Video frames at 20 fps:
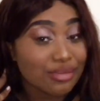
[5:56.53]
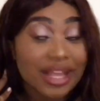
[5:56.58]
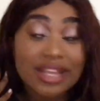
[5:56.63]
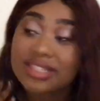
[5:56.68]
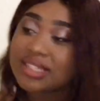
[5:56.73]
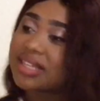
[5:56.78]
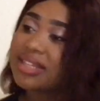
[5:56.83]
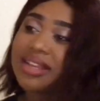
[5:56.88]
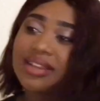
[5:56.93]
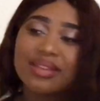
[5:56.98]

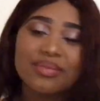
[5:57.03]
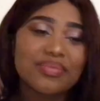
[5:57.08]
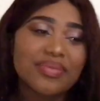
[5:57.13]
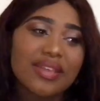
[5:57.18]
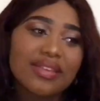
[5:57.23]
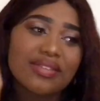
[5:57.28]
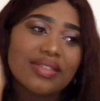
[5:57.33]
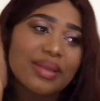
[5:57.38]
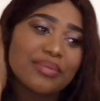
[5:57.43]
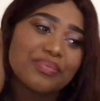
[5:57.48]
As near
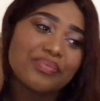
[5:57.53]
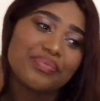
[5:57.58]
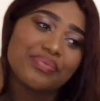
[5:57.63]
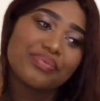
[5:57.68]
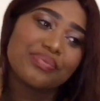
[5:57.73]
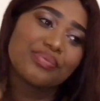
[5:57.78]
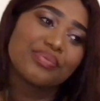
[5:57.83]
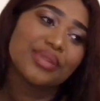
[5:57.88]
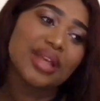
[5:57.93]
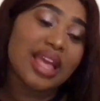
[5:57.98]

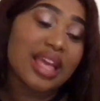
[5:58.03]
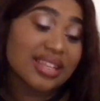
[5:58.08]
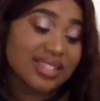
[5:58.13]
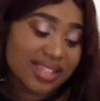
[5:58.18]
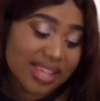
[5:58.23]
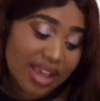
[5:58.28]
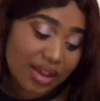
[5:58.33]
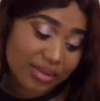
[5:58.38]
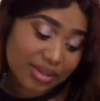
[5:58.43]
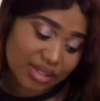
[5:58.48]

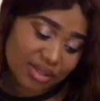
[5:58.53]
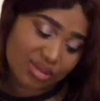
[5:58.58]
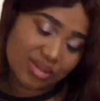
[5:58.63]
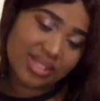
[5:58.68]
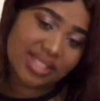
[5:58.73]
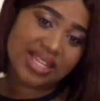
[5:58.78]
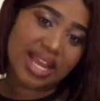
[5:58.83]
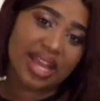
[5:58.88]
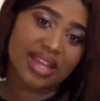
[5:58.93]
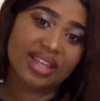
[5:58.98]
as
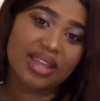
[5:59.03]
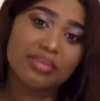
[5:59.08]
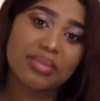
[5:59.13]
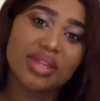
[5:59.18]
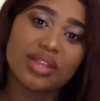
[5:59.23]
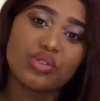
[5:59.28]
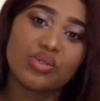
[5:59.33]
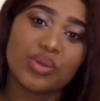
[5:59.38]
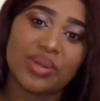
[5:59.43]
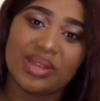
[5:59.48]
not that,
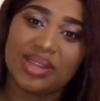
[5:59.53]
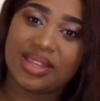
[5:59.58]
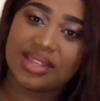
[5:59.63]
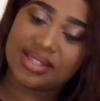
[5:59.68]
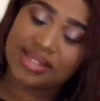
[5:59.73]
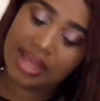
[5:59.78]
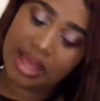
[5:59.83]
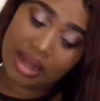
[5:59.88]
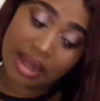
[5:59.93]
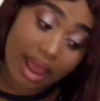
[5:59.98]
I'm doing
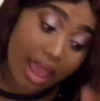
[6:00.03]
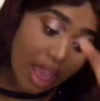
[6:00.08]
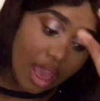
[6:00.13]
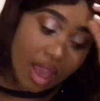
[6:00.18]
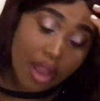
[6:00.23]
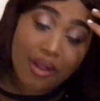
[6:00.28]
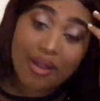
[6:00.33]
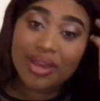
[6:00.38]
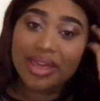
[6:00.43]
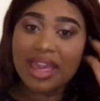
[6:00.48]
this.
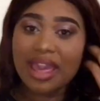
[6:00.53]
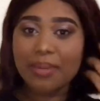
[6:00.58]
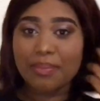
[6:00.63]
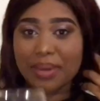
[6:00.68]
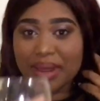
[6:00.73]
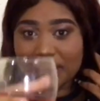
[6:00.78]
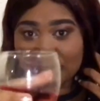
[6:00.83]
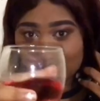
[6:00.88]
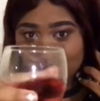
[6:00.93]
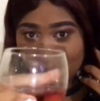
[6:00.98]
Okay,
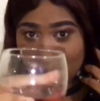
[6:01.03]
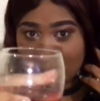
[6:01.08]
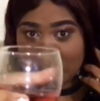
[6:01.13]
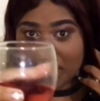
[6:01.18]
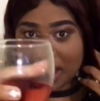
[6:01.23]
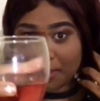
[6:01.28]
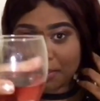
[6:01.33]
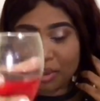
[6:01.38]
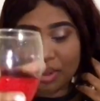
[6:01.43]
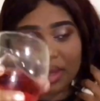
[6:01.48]
but I call
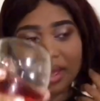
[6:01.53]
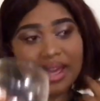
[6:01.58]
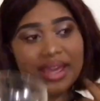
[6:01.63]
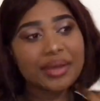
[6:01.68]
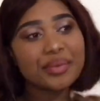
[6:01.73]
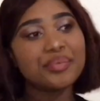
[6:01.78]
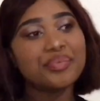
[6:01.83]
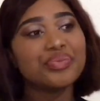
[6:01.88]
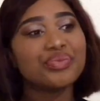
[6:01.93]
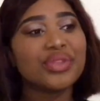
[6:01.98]
up
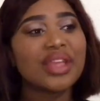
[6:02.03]
hey,